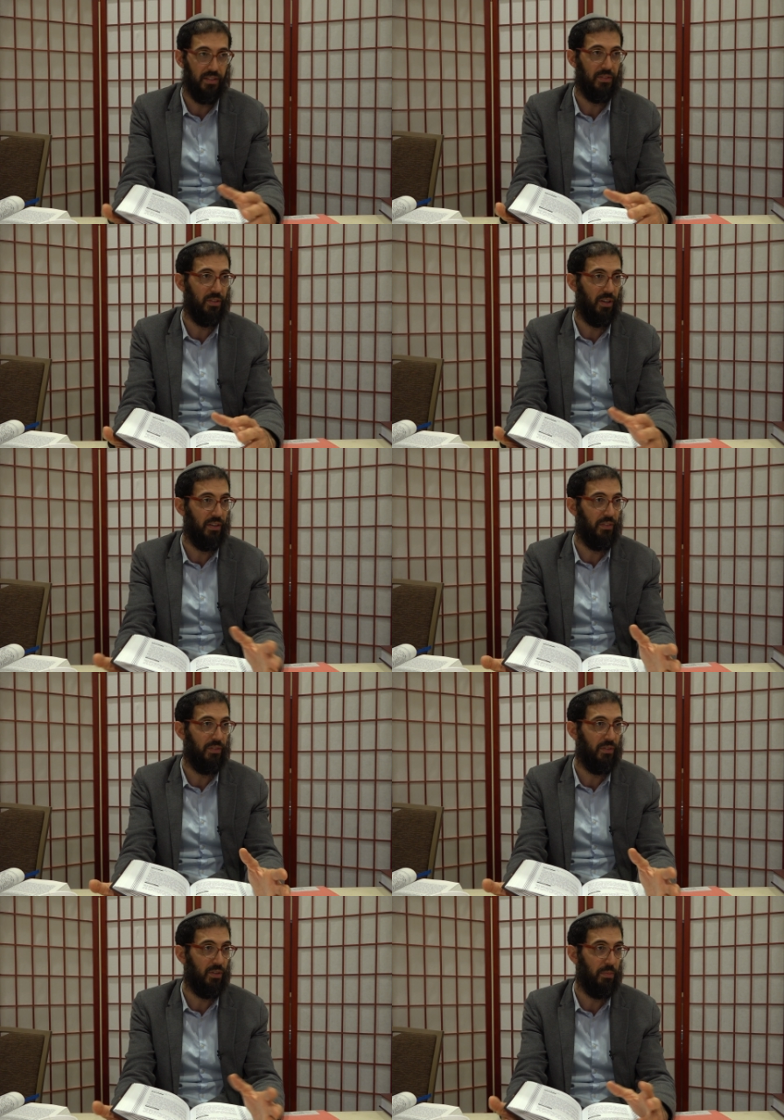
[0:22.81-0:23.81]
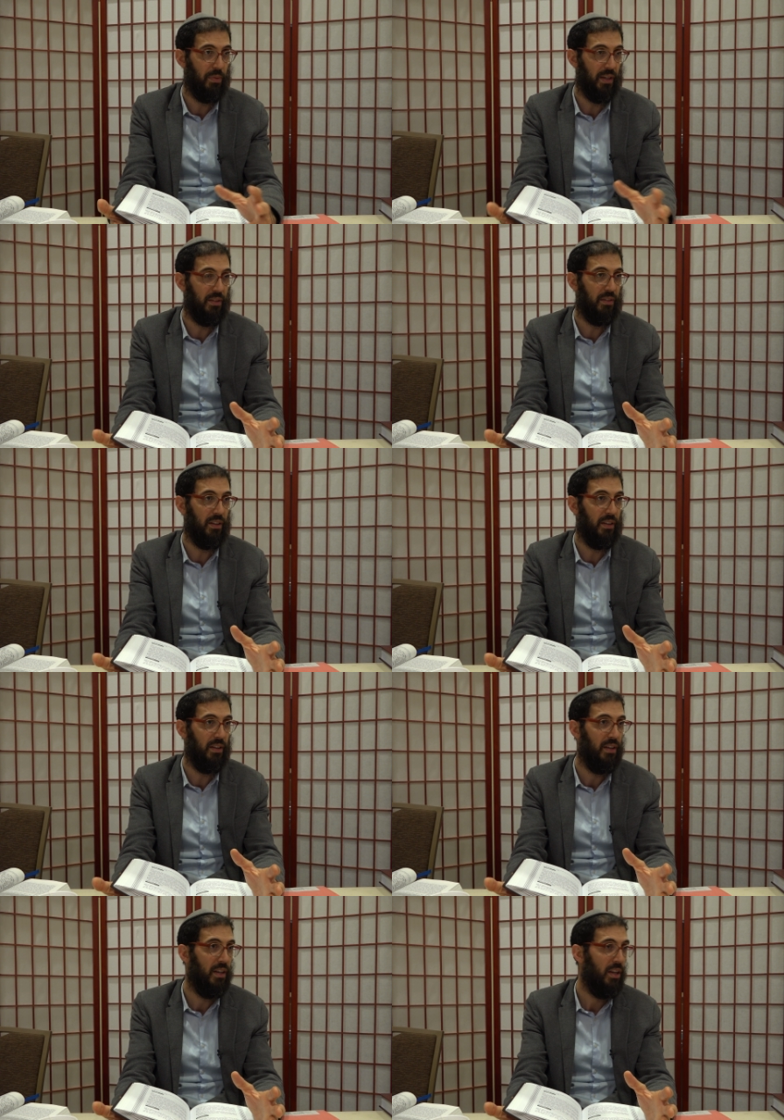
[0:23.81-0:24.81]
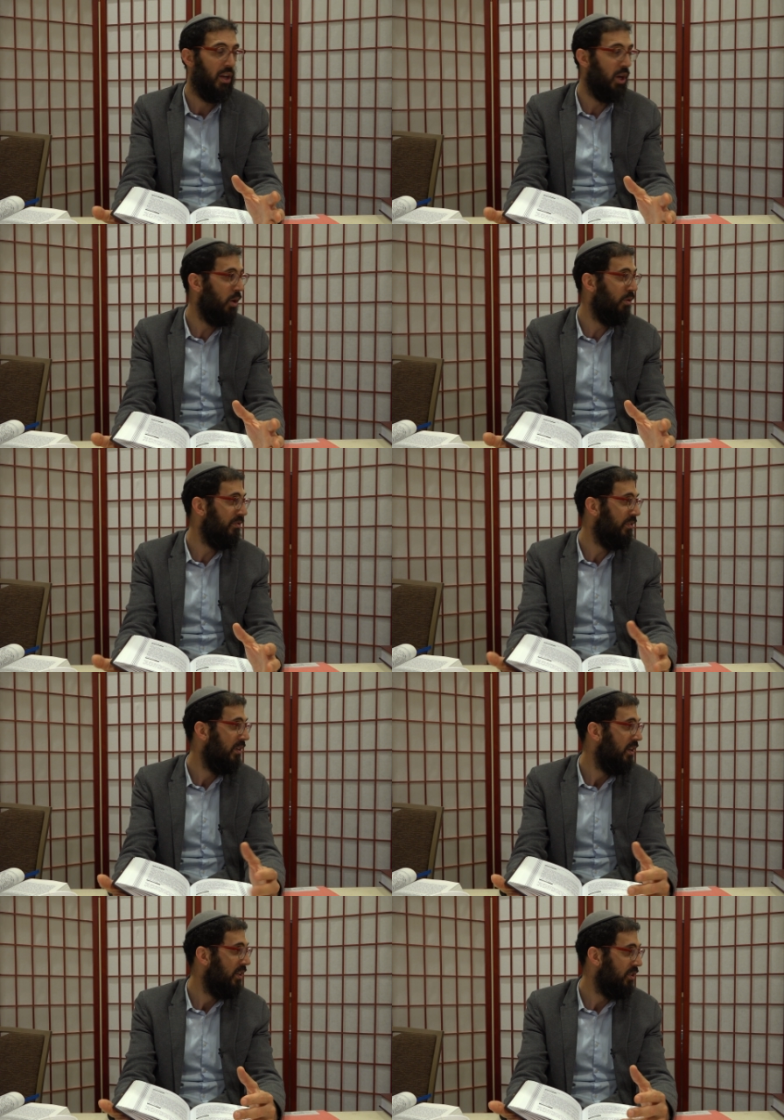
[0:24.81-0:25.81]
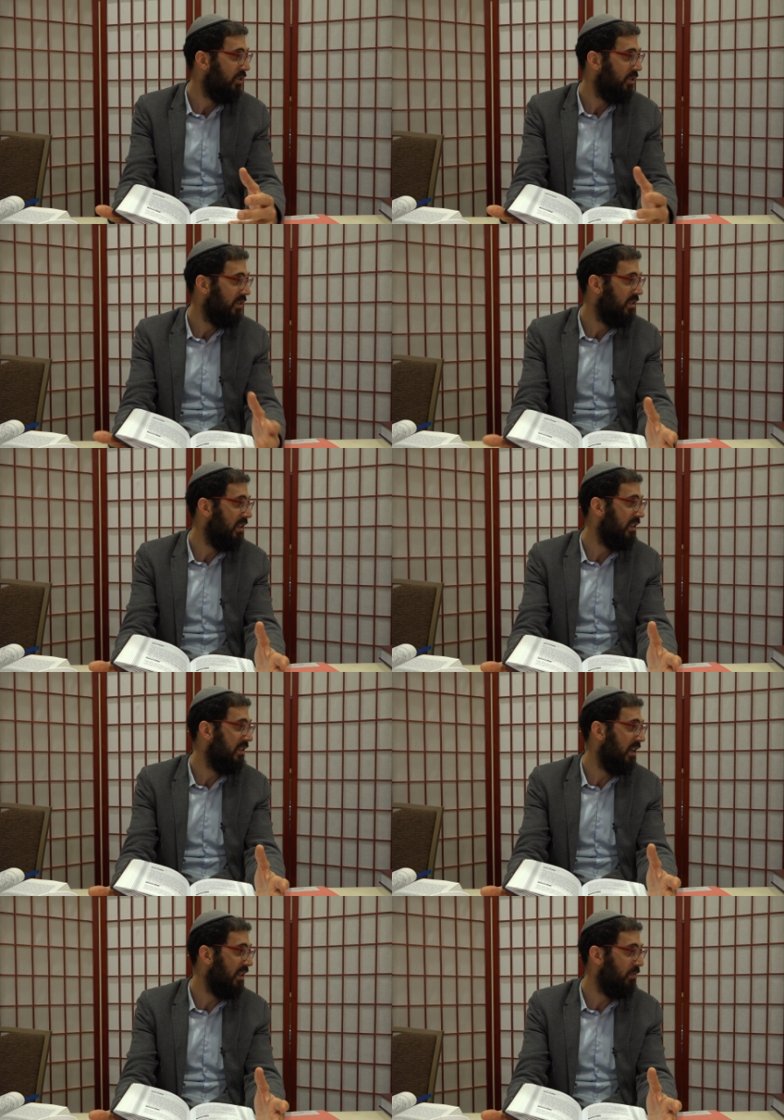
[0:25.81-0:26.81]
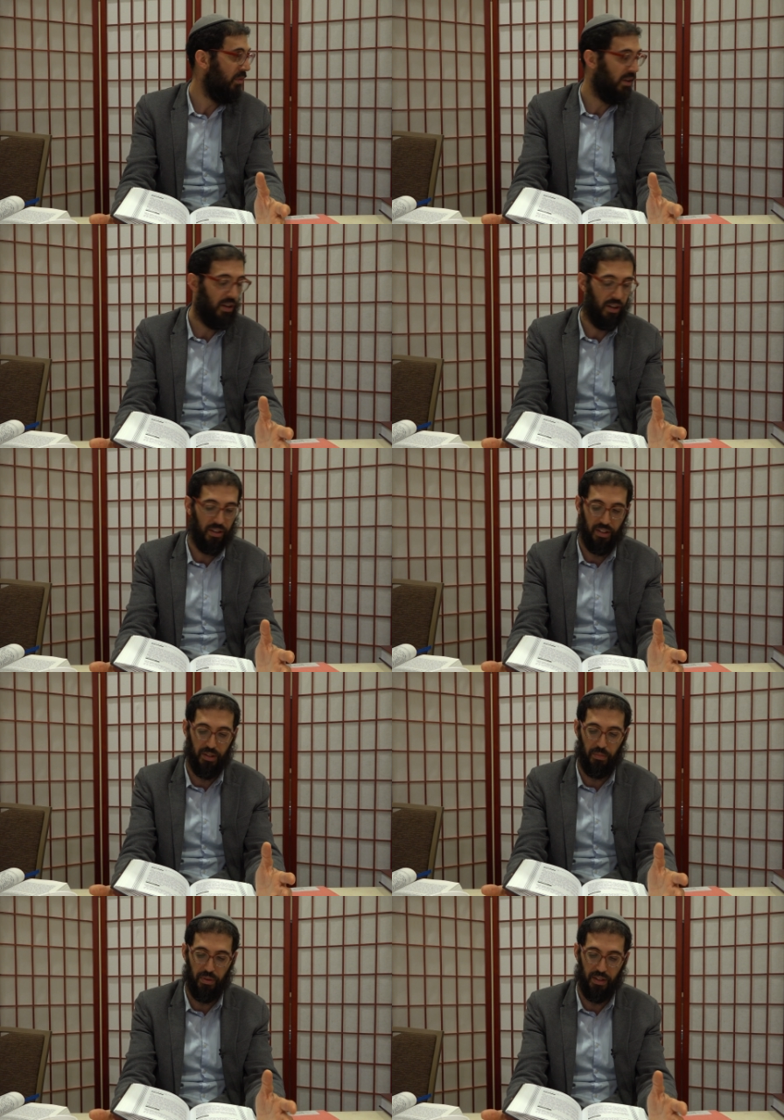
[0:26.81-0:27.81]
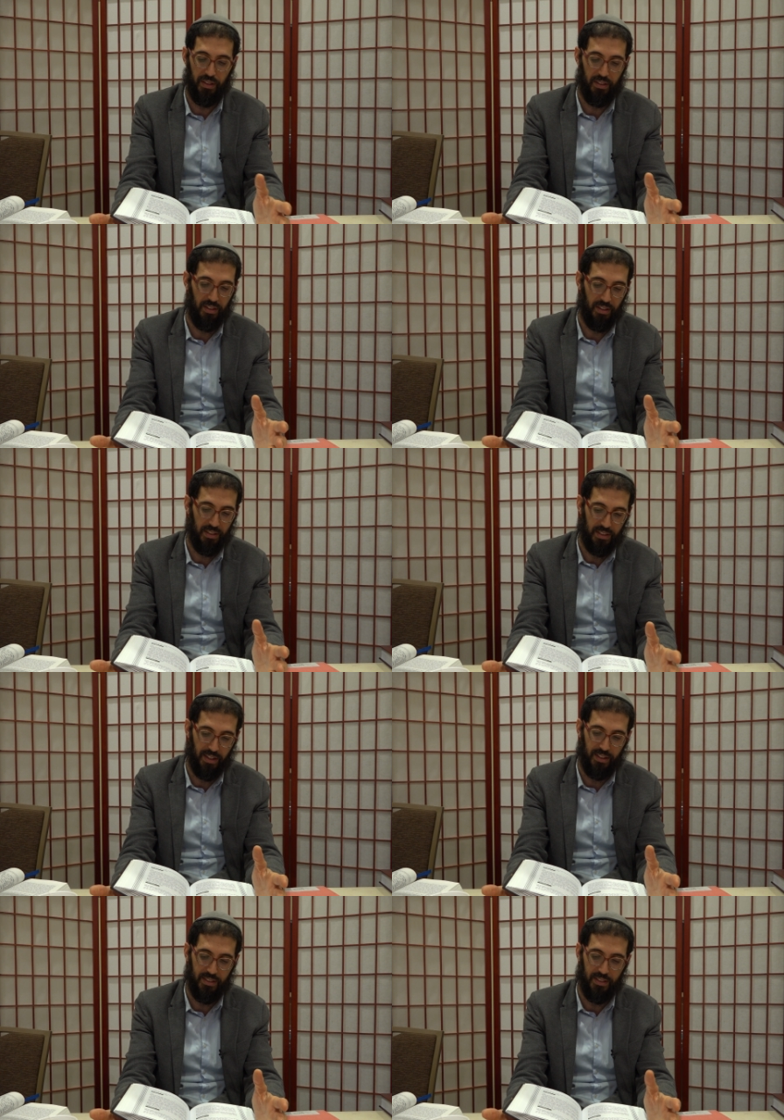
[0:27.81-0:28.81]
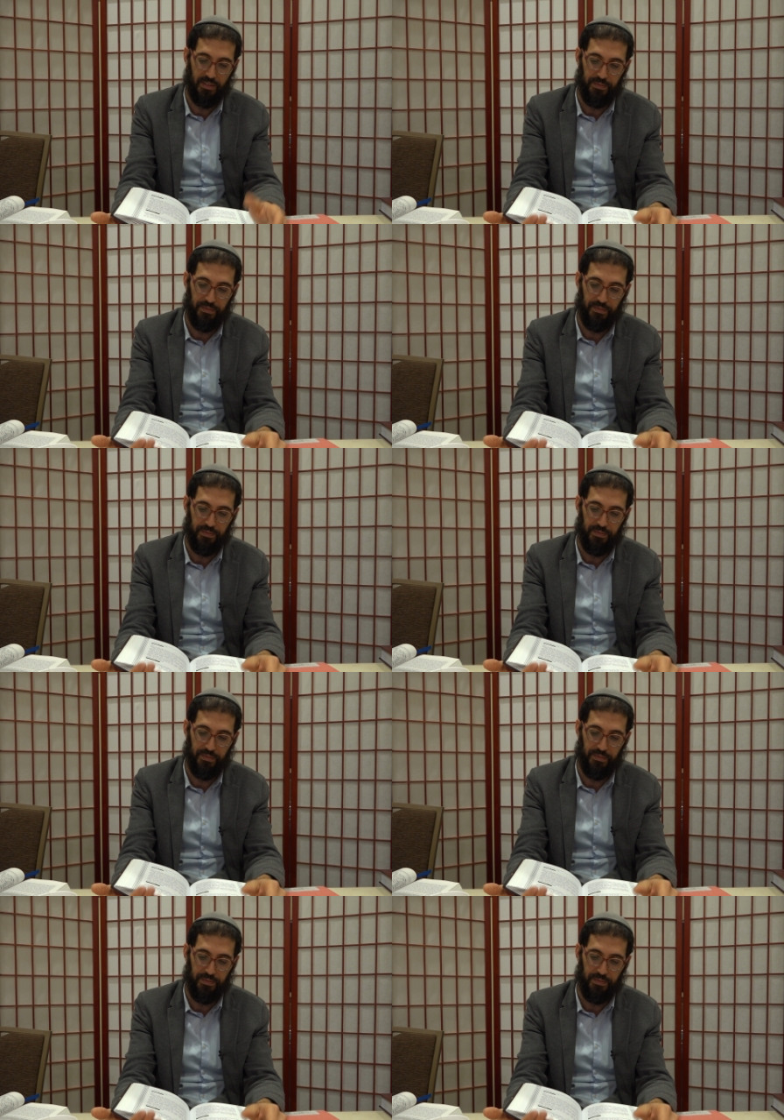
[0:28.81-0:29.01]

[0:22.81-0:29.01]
If you don't have a complete uh, loaf, you should at least say the bracha on a complete slice